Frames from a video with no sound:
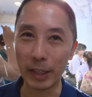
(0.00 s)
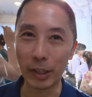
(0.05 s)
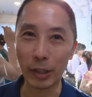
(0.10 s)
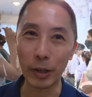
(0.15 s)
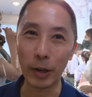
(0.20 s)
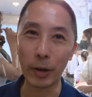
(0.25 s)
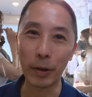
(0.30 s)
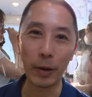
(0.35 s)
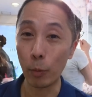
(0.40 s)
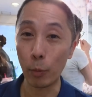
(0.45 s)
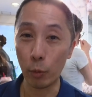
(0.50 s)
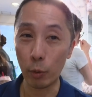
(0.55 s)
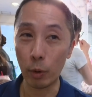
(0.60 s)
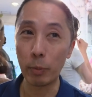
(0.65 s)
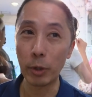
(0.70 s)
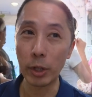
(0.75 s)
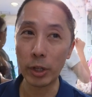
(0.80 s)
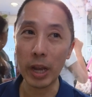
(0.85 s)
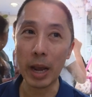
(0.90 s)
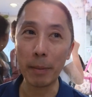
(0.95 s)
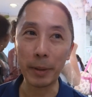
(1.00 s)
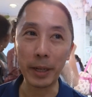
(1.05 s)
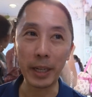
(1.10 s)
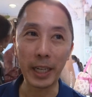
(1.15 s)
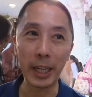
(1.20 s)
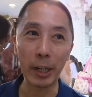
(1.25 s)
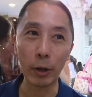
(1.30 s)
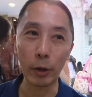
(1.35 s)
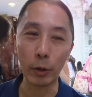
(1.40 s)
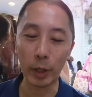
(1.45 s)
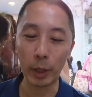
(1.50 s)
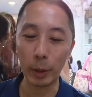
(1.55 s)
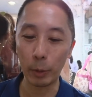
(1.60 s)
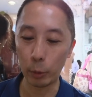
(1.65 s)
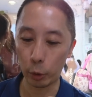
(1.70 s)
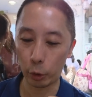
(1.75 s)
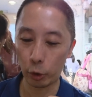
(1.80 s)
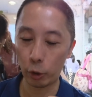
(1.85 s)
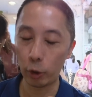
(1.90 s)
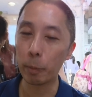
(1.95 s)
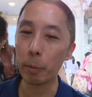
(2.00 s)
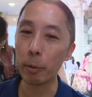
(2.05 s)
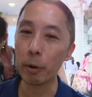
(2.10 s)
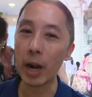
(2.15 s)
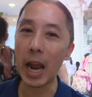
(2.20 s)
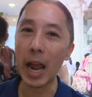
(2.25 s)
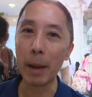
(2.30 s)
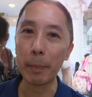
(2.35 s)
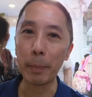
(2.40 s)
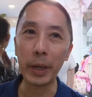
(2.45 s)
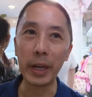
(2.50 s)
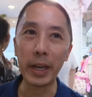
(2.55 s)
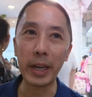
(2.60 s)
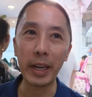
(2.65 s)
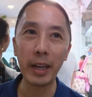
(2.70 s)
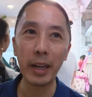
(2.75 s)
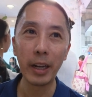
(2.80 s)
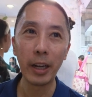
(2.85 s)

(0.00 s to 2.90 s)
So what was happening here is he was super happy